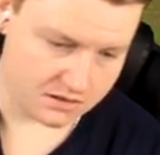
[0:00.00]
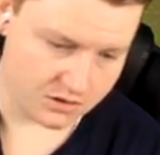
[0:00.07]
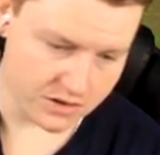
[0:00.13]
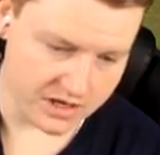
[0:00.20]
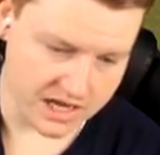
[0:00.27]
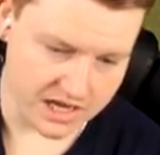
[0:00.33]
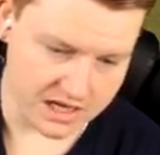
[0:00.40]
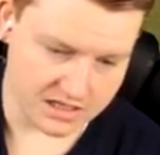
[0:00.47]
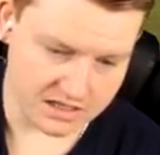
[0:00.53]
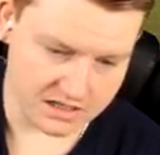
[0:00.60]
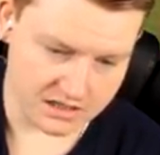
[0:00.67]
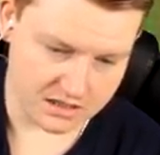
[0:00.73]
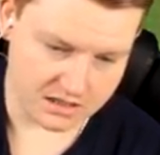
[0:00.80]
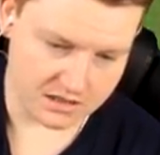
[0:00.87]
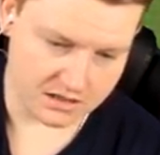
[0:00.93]
Quick hands.
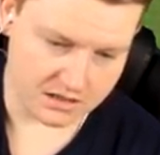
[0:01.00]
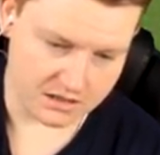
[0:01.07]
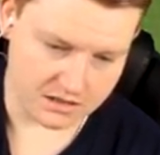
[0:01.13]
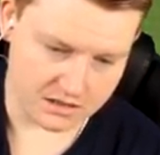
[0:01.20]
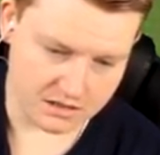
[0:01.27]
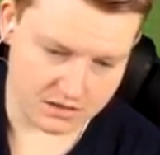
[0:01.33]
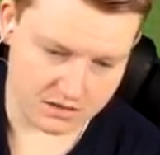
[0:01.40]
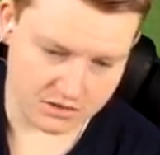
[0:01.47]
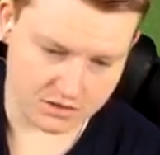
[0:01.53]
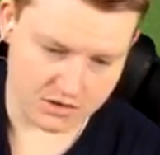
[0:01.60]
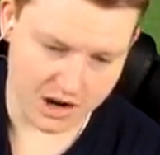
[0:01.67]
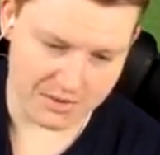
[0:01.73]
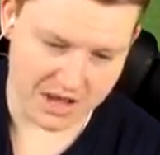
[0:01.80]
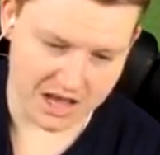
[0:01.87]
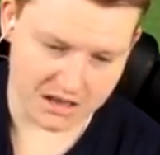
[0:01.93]

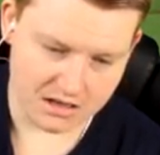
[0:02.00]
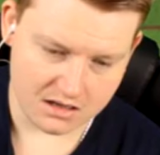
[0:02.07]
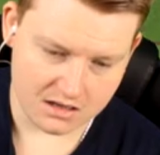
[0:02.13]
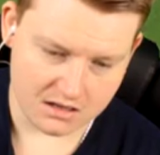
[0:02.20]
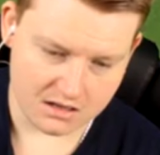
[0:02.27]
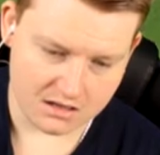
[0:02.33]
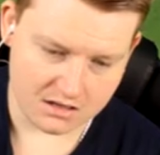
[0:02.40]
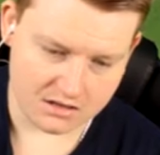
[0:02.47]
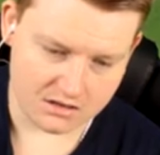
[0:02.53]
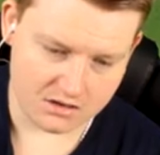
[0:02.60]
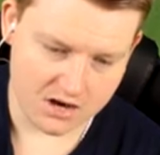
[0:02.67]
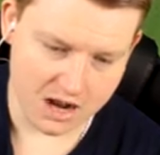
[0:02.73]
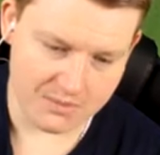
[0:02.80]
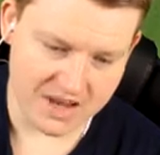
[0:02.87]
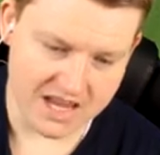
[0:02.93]
Grubber. The
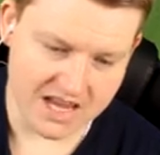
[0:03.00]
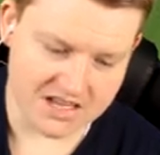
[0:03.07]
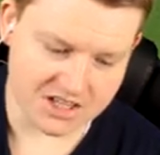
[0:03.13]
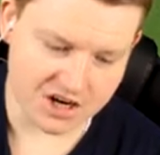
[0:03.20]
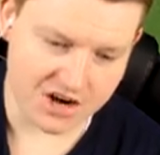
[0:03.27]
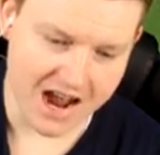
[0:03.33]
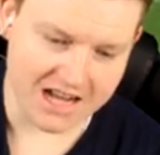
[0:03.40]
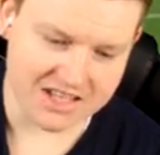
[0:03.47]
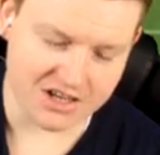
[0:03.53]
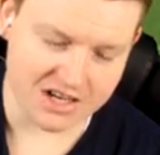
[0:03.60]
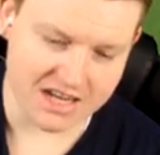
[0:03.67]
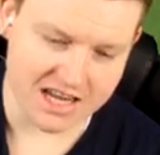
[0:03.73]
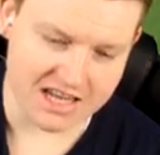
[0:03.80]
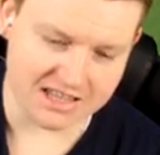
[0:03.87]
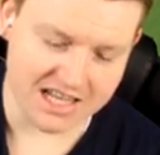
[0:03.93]
grubber is cracked
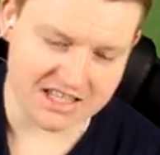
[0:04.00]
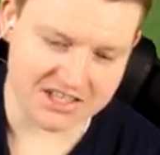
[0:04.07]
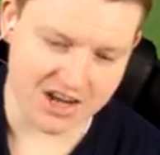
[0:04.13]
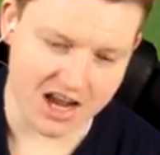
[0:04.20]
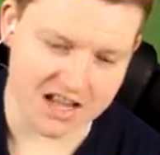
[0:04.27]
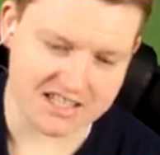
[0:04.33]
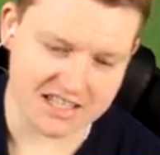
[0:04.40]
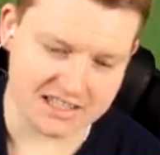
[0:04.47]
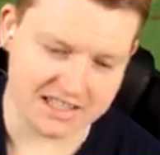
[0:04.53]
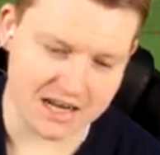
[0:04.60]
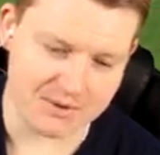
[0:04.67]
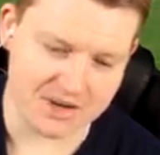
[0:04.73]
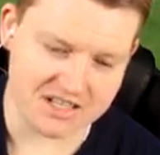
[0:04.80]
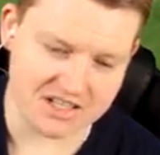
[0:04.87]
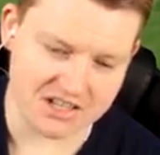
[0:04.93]
on here. Let's go. Dylan
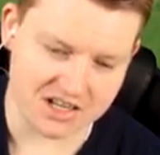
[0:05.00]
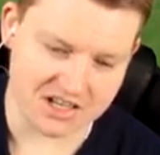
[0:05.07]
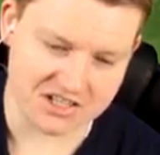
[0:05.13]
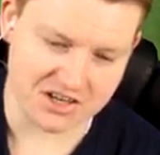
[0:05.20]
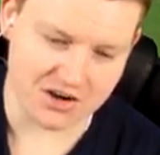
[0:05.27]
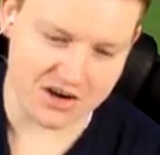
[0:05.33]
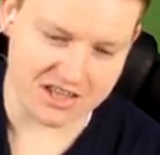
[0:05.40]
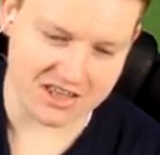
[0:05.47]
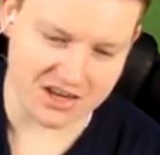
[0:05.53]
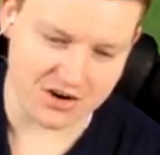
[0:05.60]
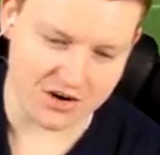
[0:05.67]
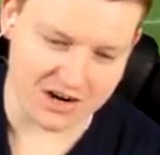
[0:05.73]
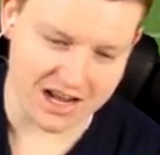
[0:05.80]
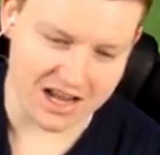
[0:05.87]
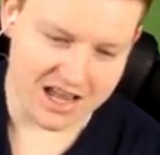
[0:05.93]
Edwards is going to score in the
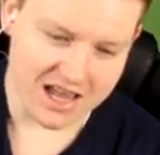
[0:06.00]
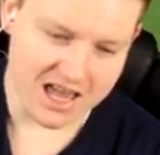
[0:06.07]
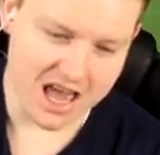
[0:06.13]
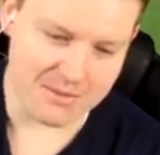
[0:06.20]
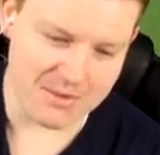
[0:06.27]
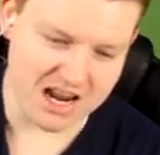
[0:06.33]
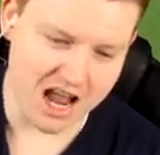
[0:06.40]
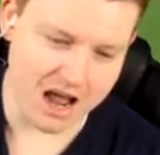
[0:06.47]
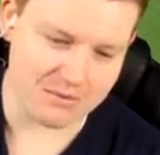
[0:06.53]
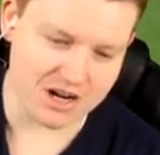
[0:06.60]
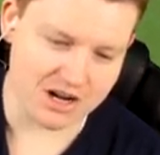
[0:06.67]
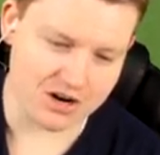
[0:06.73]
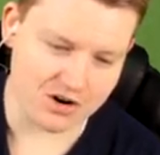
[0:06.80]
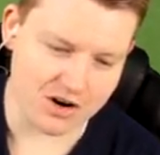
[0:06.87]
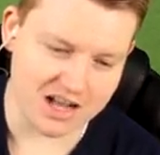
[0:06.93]
corner. Hammer
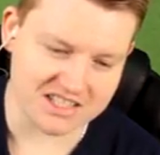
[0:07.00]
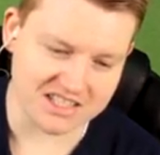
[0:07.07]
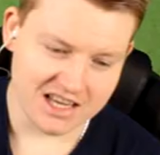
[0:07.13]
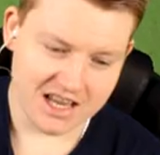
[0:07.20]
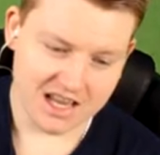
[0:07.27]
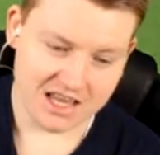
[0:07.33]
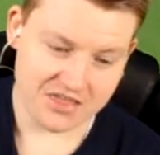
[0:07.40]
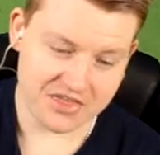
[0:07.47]
coming across.